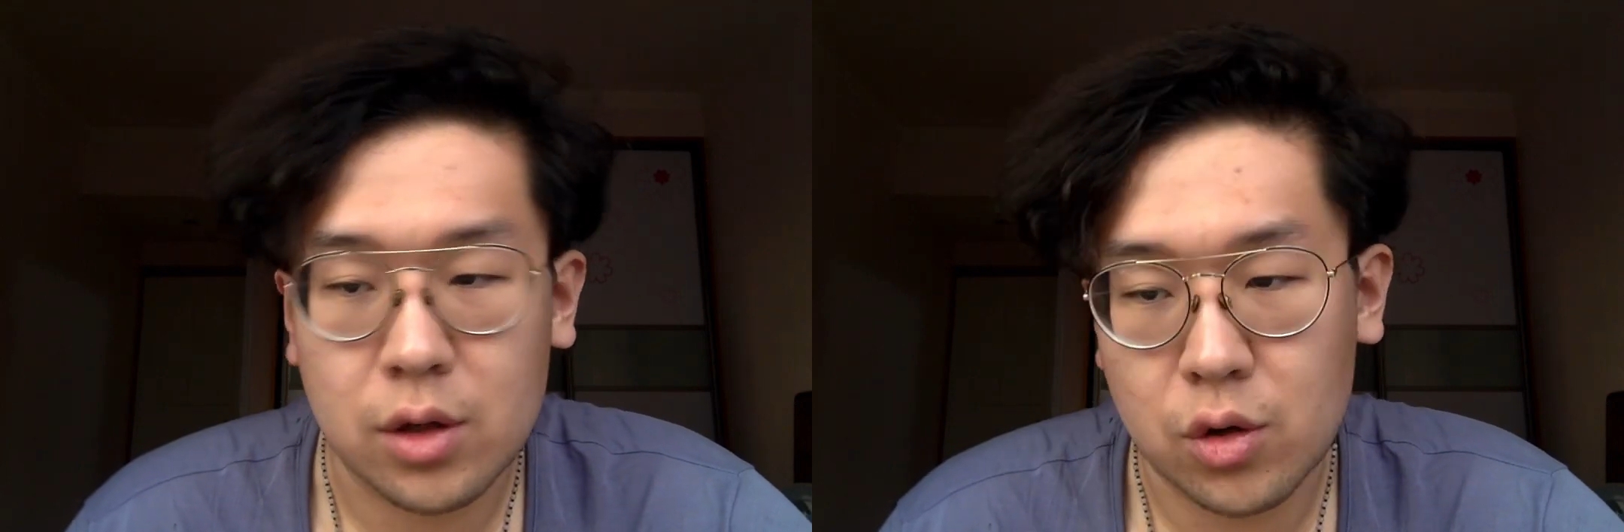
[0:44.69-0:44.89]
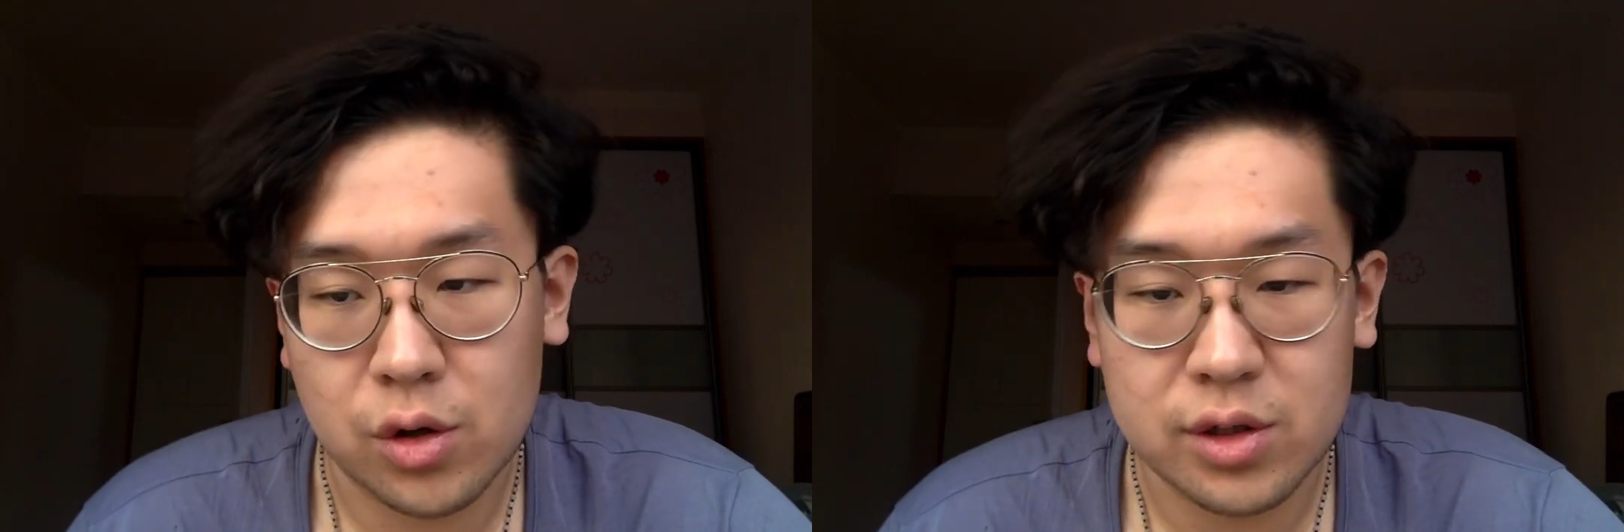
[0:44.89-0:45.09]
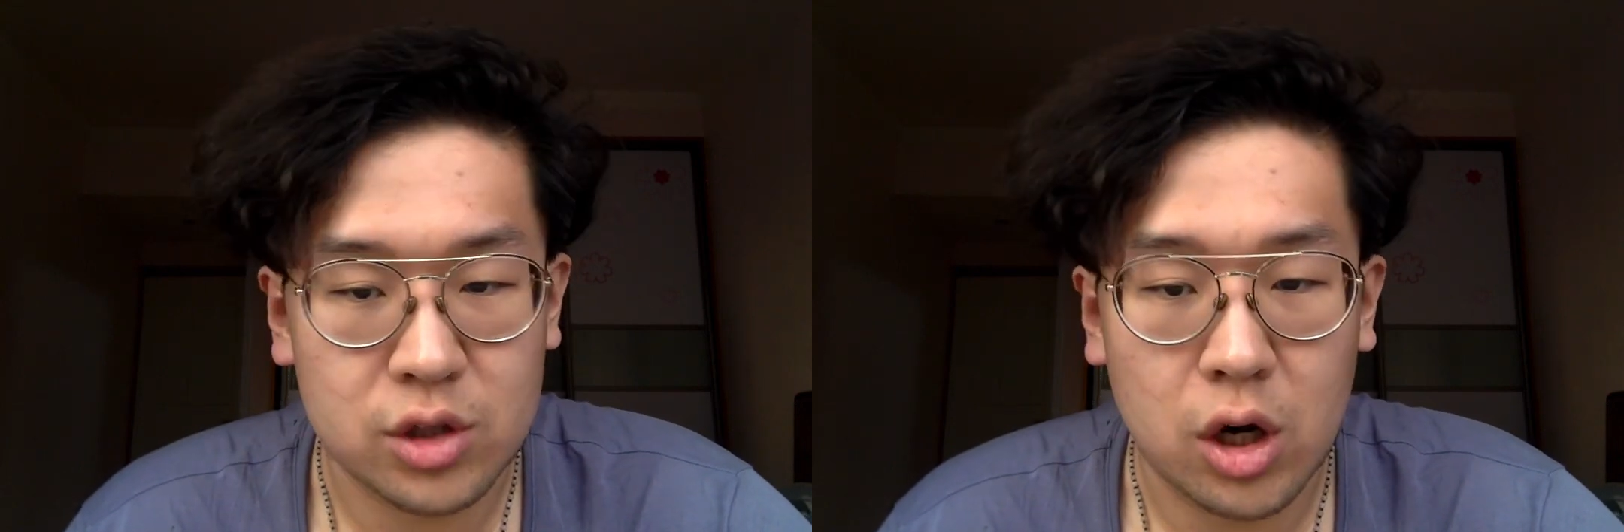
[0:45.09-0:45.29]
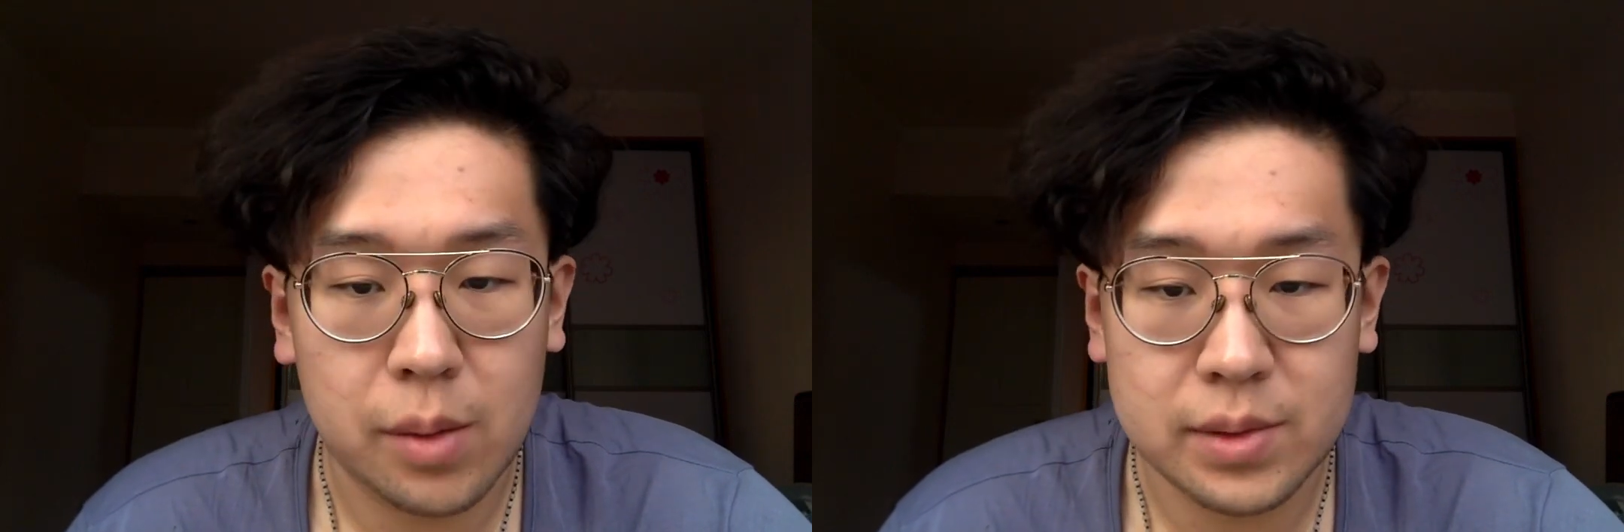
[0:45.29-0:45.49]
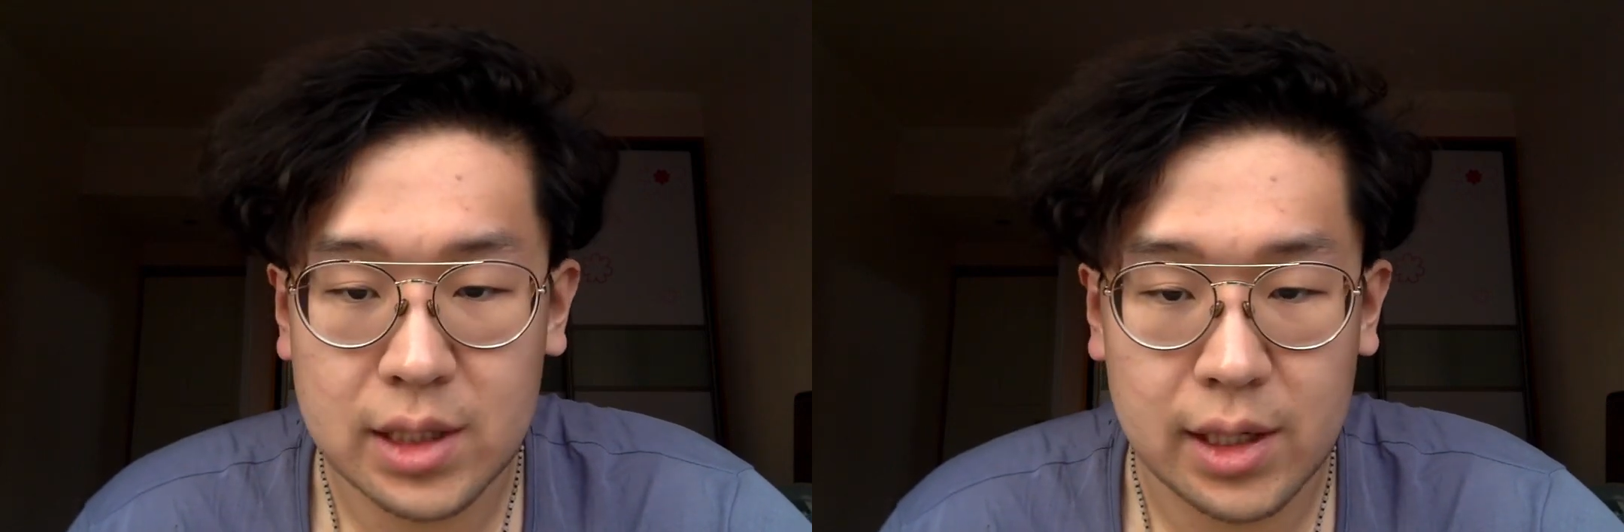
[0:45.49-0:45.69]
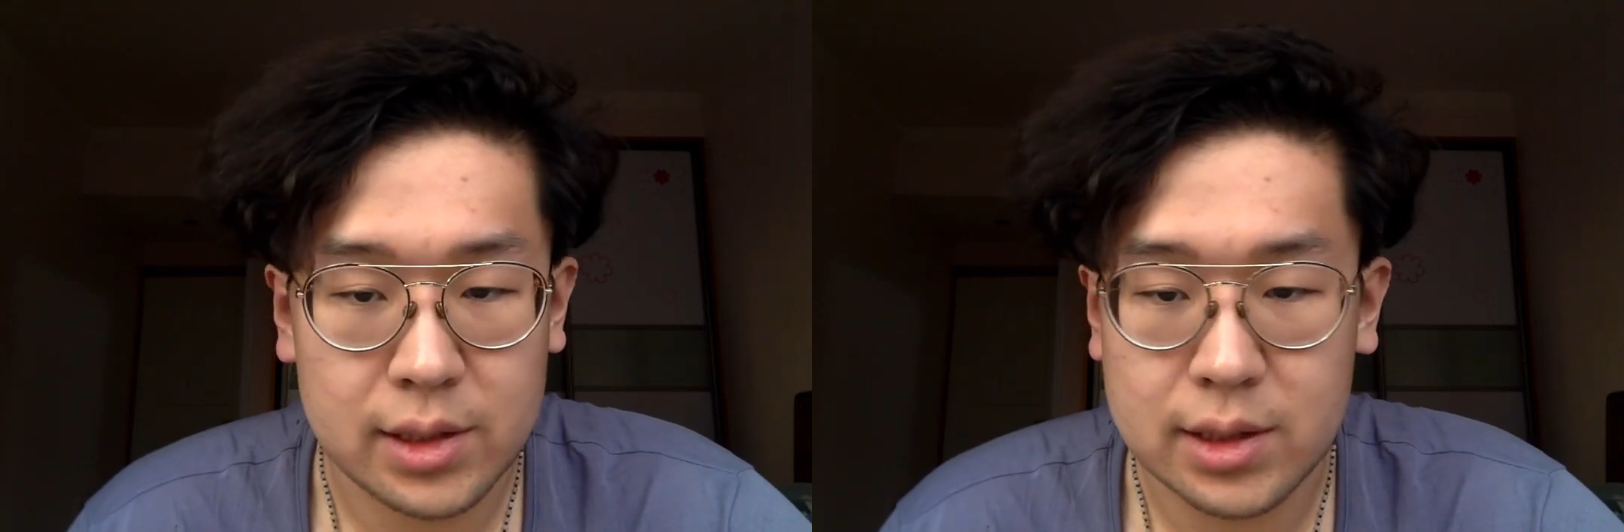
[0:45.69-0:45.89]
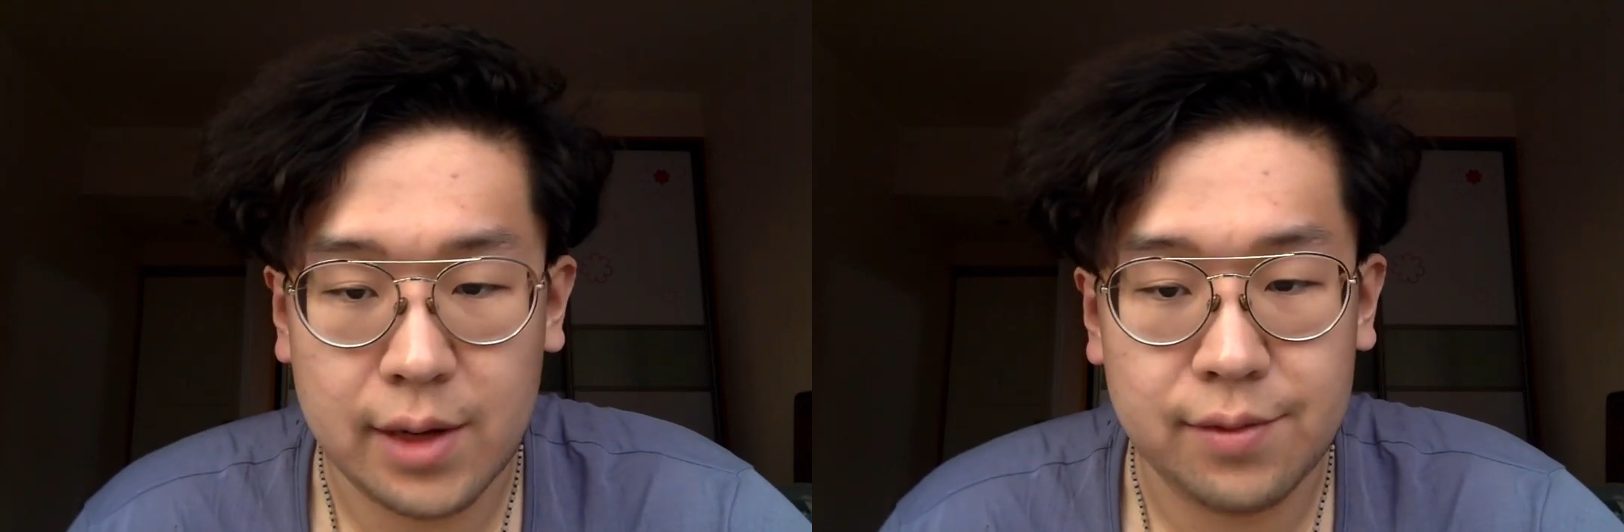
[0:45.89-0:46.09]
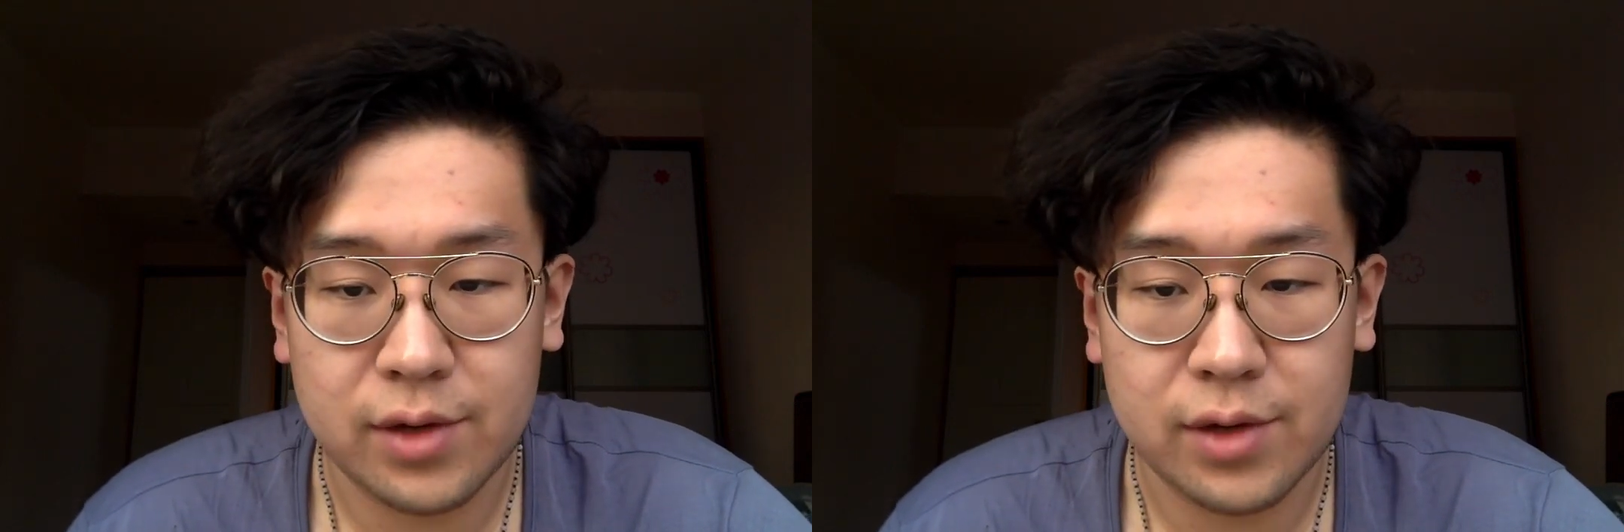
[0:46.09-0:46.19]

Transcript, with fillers: course objects and